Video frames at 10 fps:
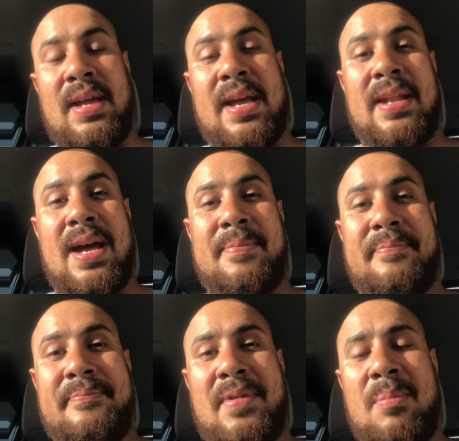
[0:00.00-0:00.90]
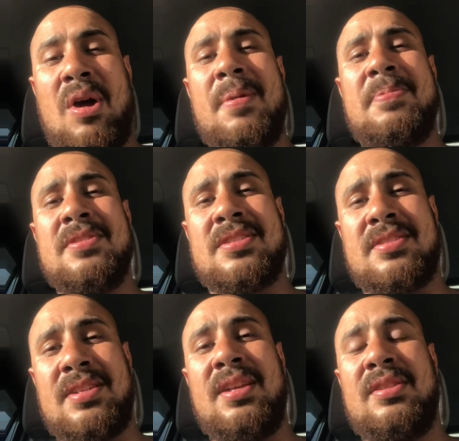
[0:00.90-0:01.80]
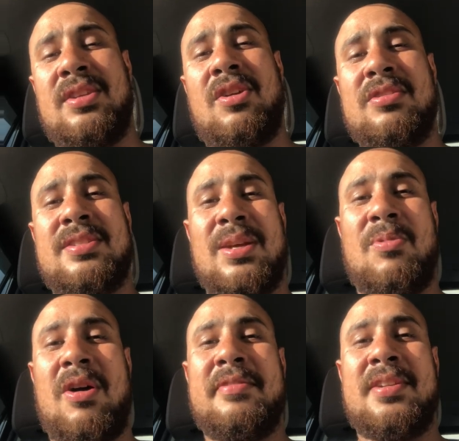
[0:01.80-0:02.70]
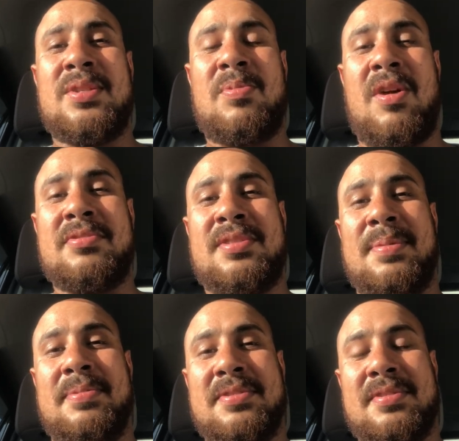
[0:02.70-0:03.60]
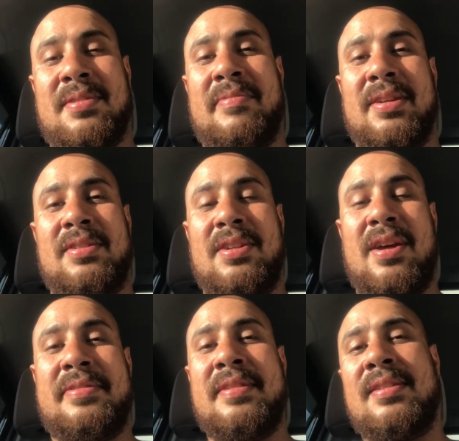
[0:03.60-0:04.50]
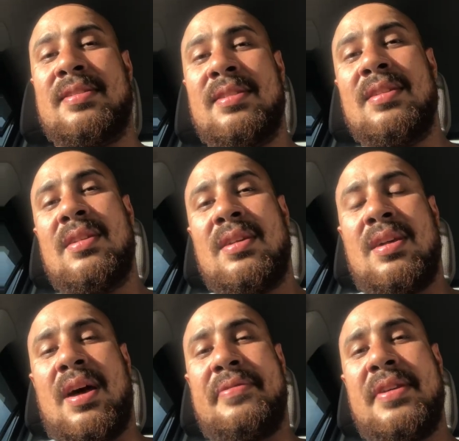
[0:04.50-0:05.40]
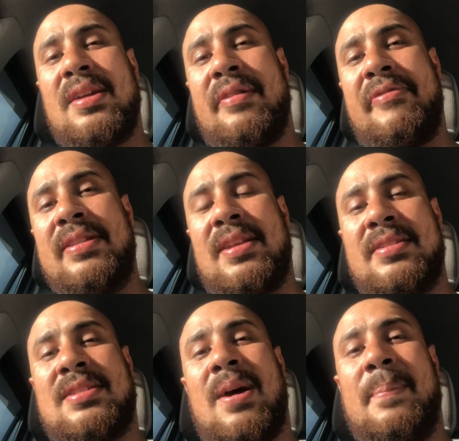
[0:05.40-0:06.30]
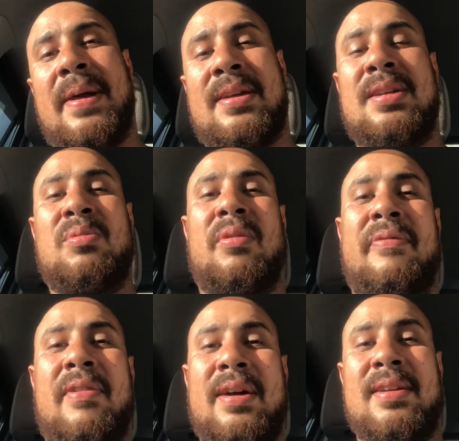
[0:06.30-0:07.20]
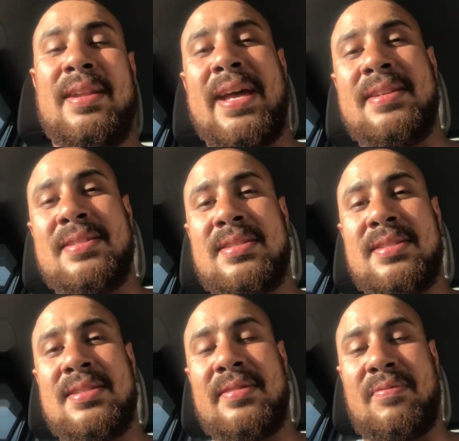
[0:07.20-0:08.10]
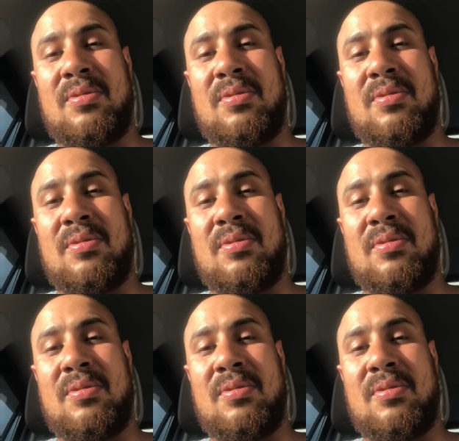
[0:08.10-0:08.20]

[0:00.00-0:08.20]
hoping to see Deontay Wilder as well step into the ring, you know. I think if he does come back, he will fight Helenius